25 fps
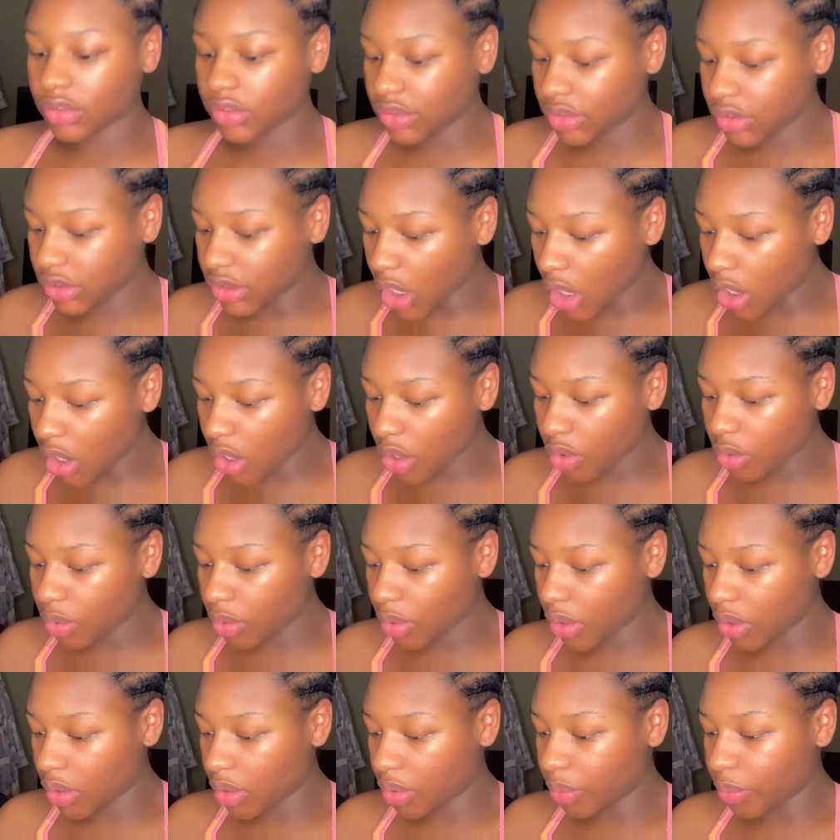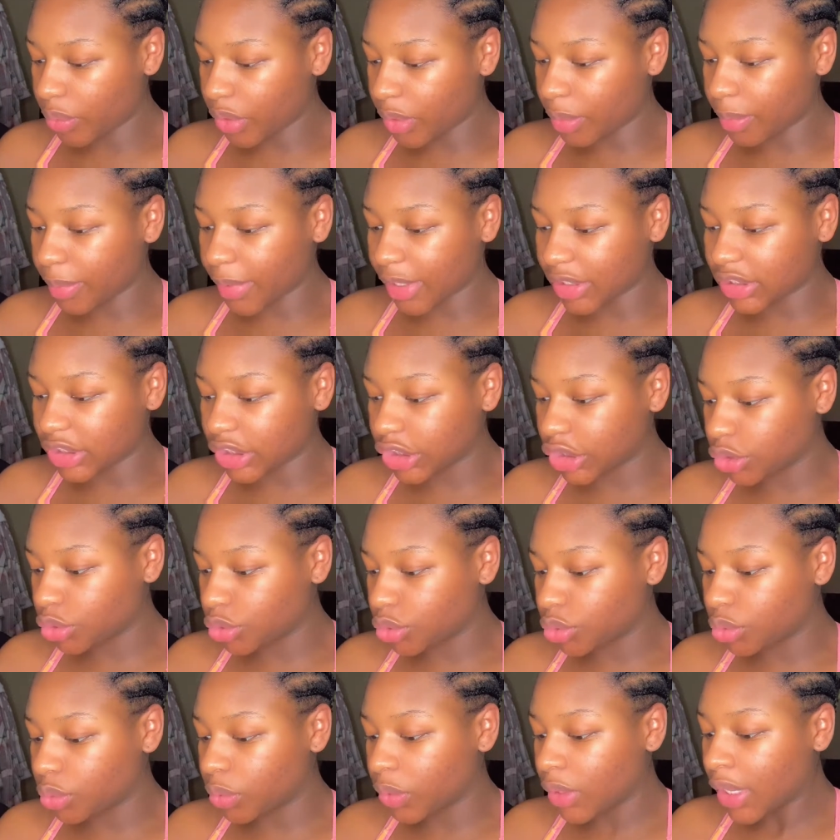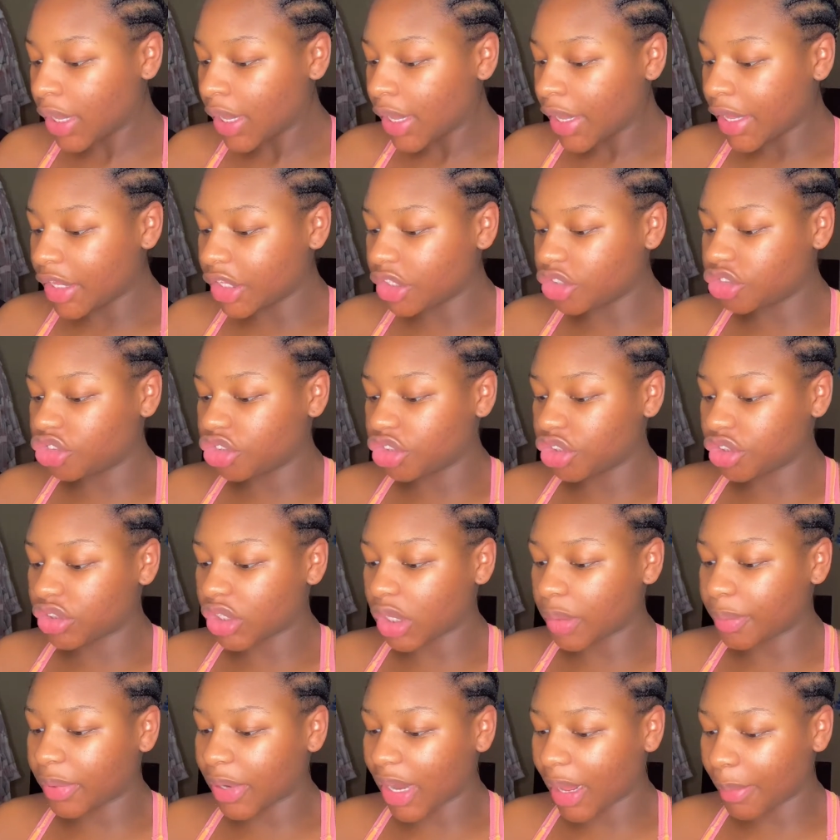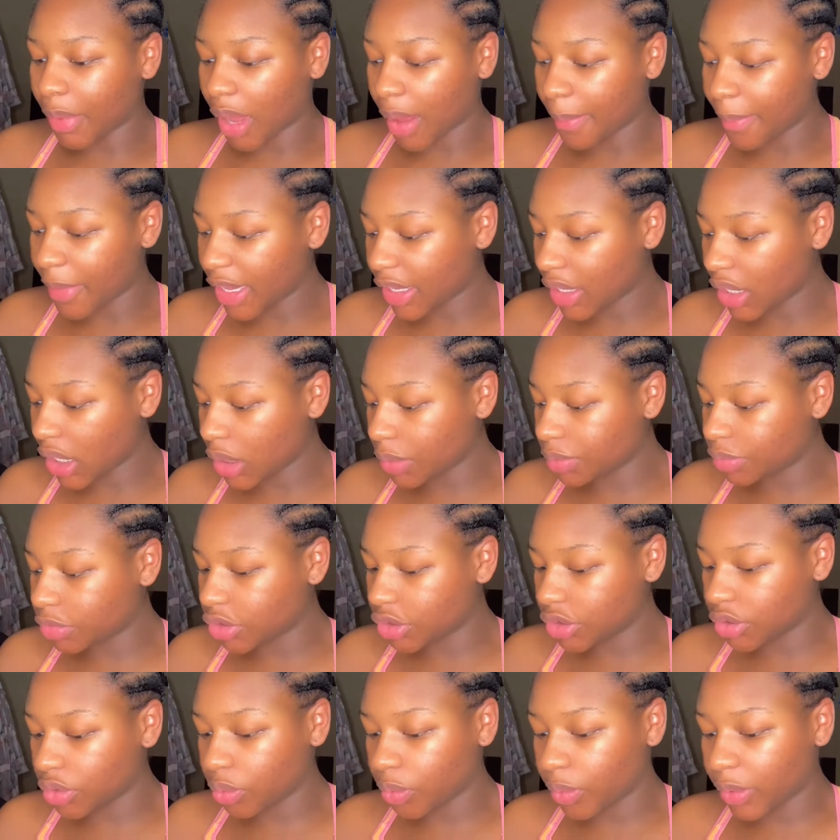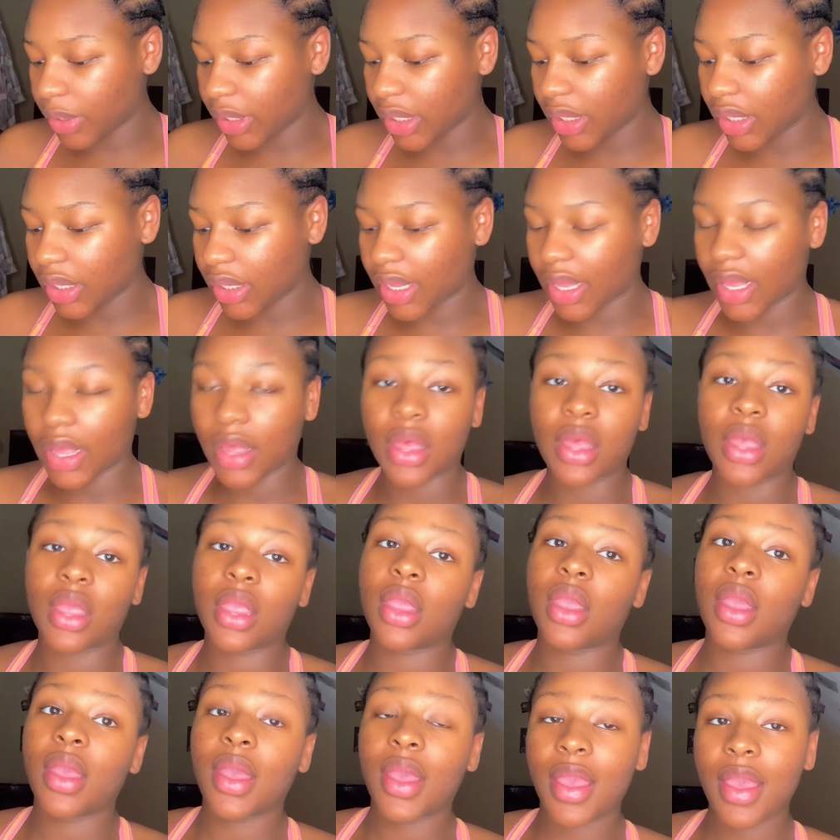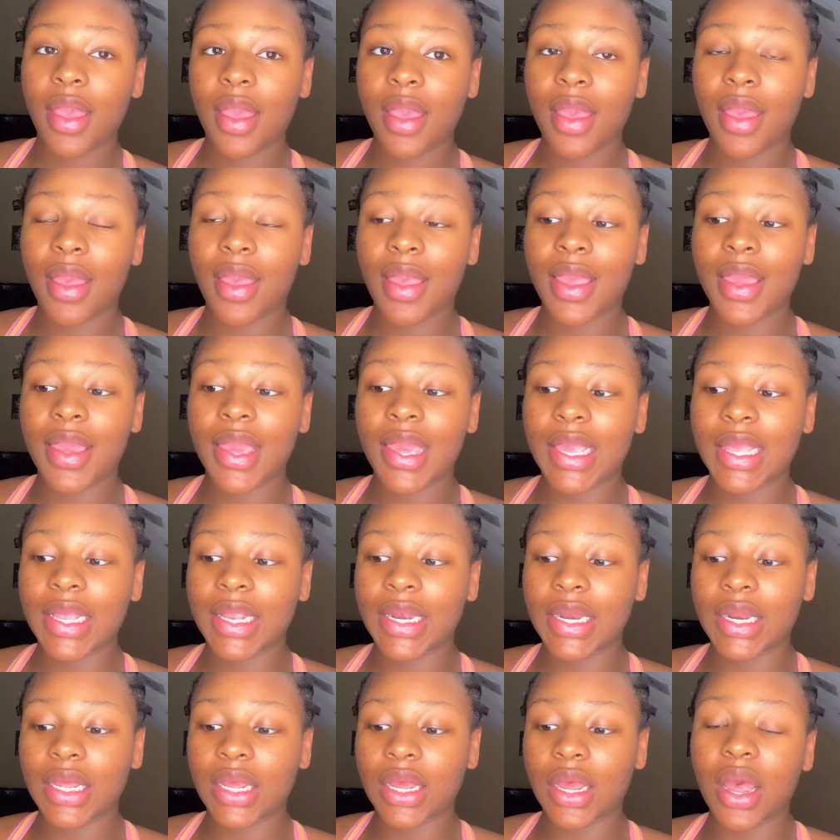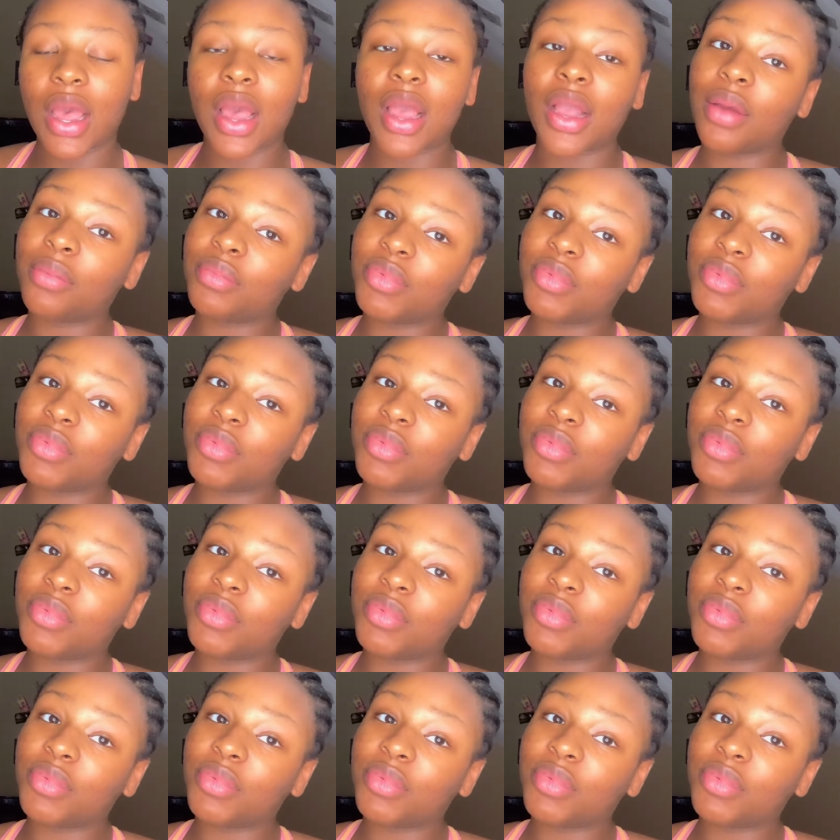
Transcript: So what I'm about to do is just apply my makeup to the wig, and I'm